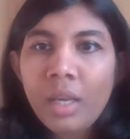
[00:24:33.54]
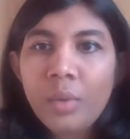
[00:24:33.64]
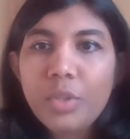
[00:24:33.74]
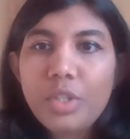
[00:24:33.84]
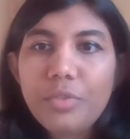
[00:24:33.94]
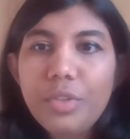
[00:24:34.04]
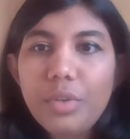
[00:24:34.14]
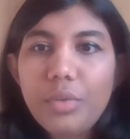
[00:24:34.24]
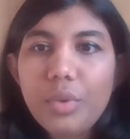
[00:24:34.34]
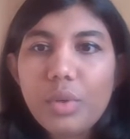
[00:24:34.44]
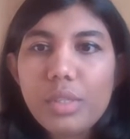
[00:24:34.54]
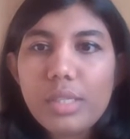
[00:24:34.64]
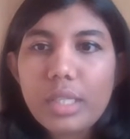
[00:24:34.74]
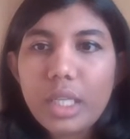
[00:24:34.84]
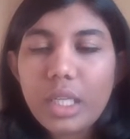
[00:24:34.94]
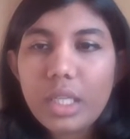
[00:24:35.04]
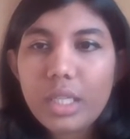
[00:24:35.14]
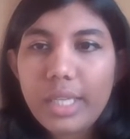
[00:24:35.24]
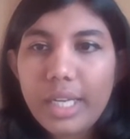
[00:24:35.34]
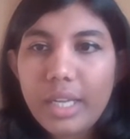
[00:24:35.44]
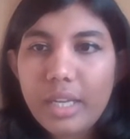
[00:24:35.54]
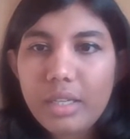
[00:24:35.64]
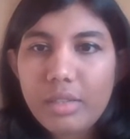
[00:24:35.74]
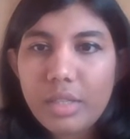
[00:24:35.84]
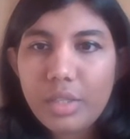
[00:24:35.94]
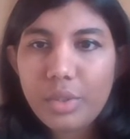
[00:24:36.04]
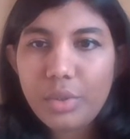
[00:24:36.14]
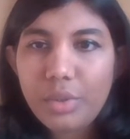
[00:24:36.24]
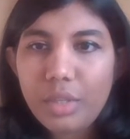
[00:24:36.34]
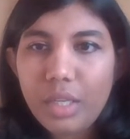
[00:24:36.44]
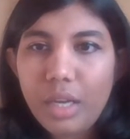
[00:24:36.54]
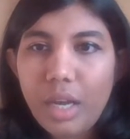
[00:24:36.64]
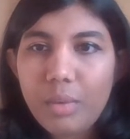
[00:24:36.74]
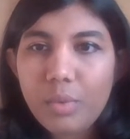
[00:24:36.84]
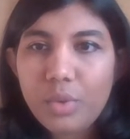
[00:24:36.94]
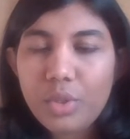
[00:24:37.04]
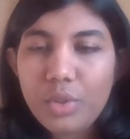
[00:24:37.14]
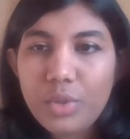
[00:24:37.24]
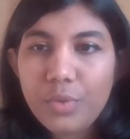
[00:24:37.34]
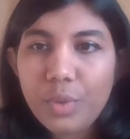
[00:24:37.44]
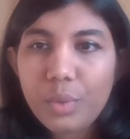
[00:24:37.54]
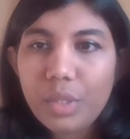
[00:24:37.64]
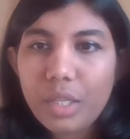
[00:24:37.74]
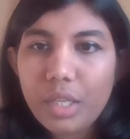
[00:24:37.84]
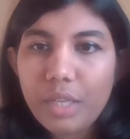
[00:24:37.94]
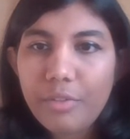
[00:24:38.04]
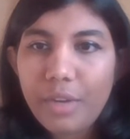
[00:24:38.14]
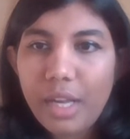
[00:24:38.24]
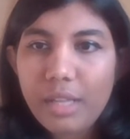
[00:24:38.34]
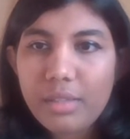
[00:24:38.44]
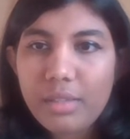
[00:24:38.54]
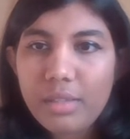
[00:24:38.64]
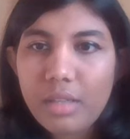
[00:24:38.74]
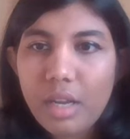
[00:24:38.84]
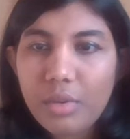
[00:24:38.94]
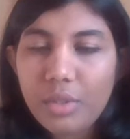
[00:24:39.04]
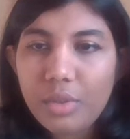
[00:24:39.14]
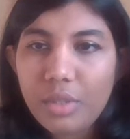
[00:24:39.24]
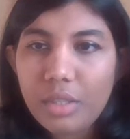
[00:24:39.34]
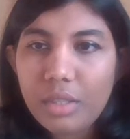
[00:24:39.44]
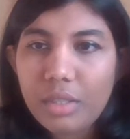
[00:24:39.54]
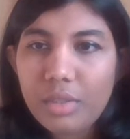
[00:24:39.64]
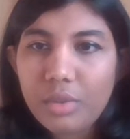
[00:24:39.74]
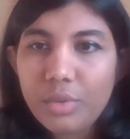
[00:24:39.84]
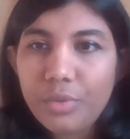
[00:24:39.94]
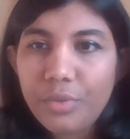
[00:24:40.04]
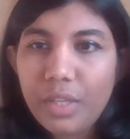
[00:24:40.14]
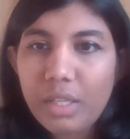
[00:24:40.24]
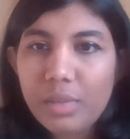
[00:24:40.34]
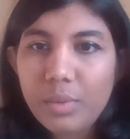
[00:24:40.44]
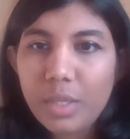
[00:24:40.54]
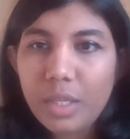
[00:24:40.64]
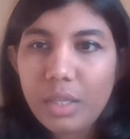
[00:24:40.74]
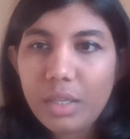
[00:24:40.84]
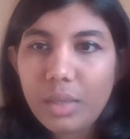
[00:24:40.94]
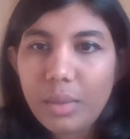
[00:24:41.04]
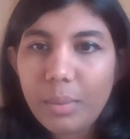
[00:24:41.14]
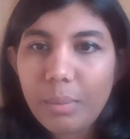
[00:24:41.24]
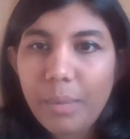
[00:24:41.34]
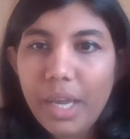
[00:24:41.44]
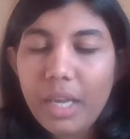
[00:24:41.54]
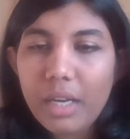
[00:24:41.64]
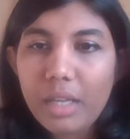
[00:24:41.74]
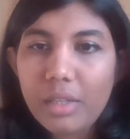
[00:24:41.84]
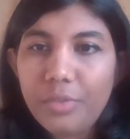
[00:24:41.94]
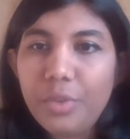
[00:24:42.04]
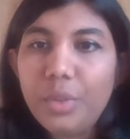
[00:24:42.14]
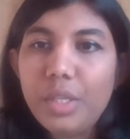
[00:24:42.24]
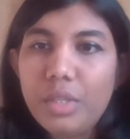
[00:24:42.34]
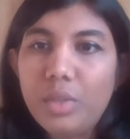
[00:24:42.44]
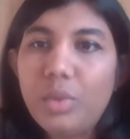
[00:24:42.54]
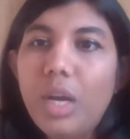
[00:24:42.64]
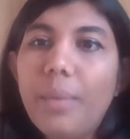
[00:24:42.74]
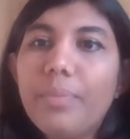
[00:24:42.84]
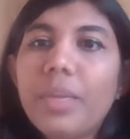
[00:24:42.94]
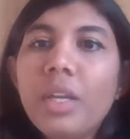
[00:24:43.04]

Which of the roles in the data industry do you think are most useful working in finances, and how do you think these two fields will pair in the few years to come?